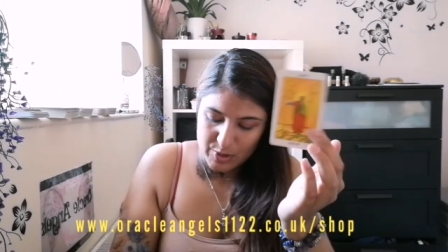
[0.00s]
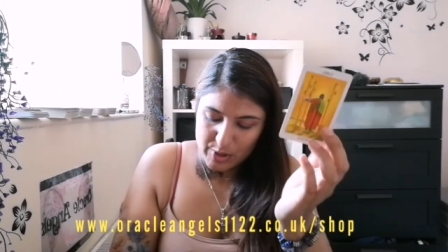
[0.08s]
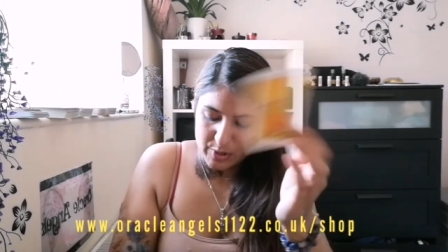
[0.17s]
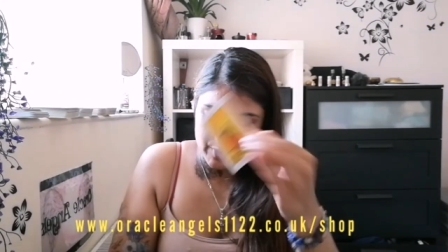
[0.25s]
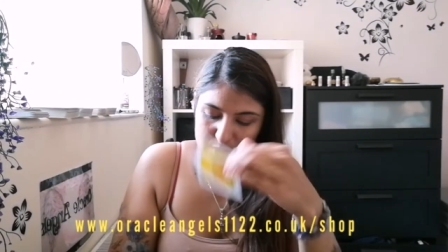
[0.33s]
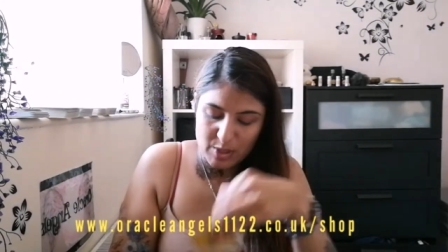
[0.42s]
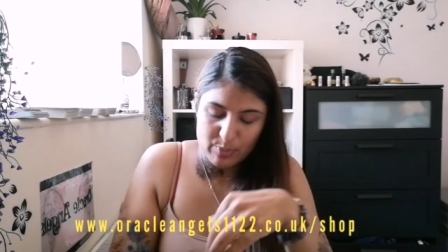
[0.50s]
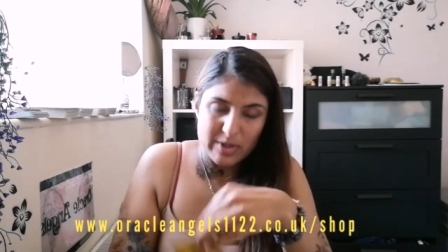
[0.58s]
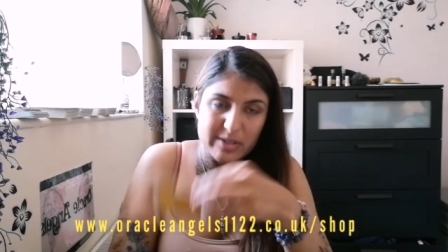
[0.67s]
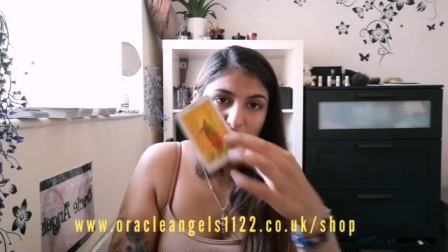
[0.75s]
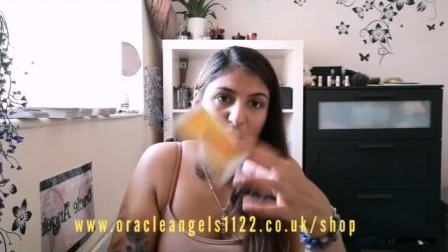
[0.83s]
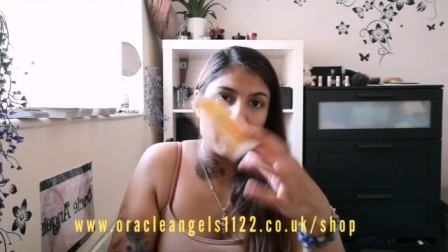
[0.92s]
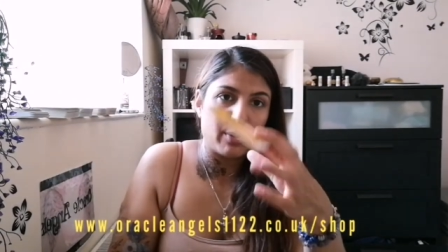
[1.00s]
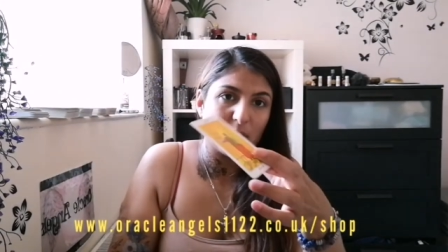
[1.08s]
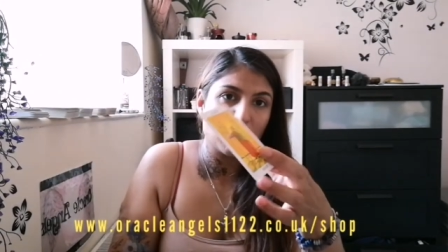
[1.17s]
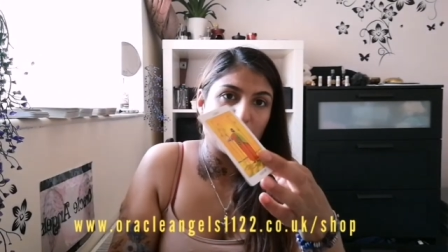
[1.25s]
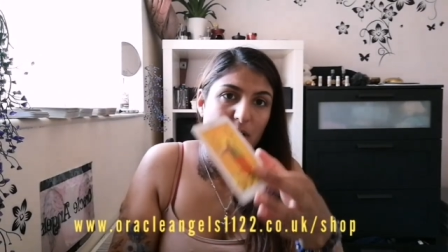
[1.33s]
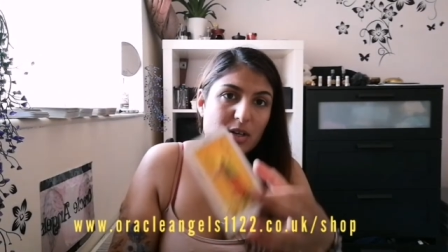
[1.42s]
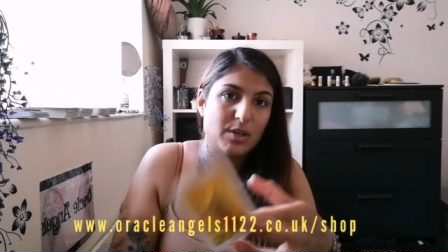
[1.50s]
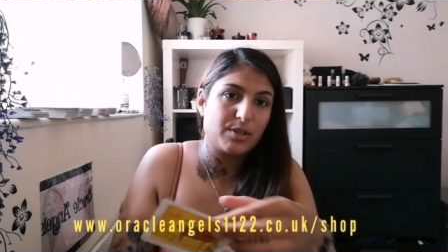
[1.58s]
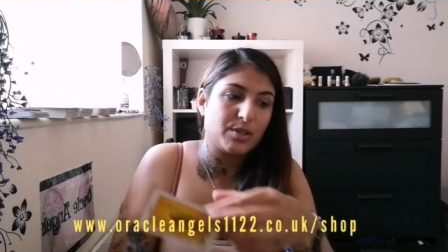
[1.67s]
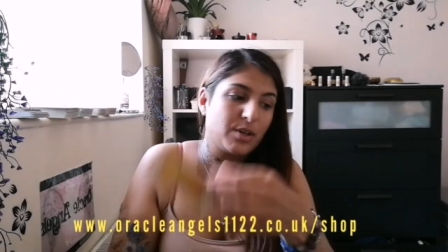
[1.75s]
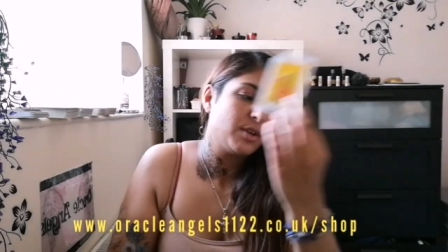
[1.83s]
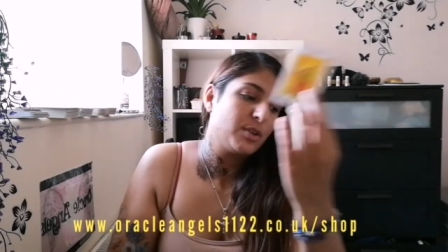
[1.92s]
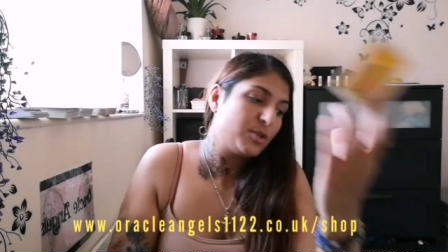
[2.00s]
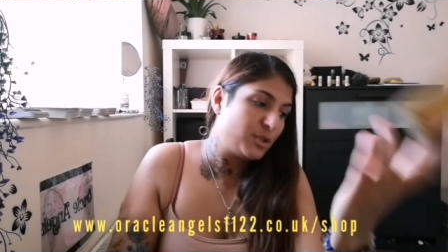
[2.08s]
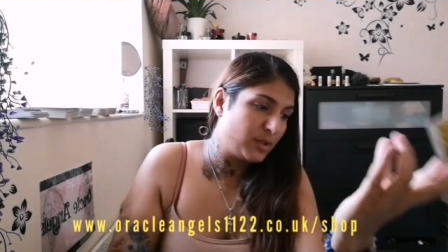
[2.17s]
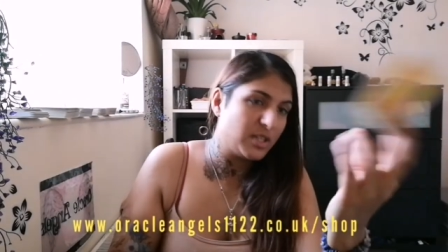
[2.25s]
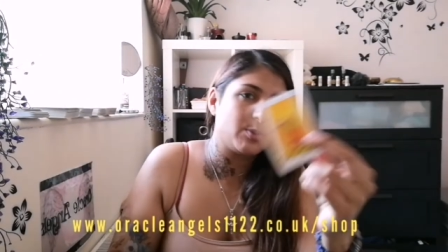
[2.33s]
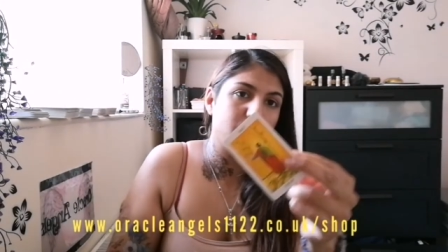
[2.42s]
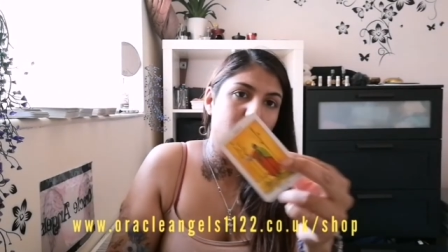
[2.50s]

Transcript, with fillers: so this person apologized to this